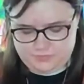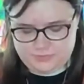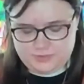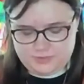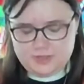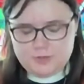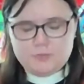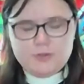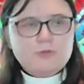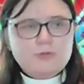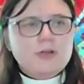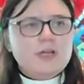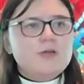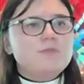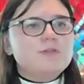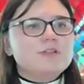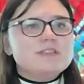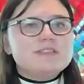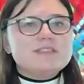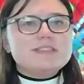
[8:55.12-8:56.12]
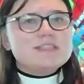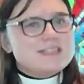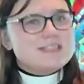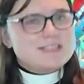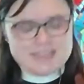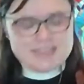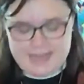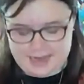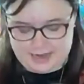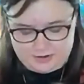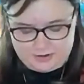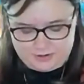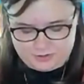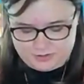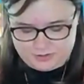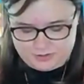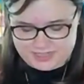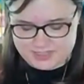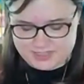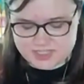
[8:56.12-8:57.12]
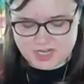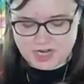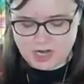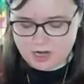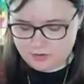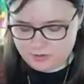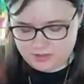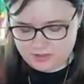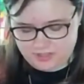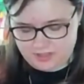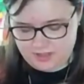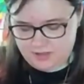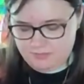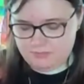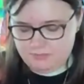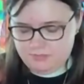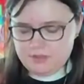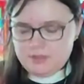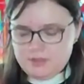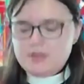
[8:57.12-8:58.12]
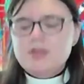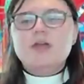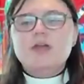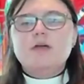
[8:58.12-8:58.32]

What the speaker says: And we were able to sit down and talk with him,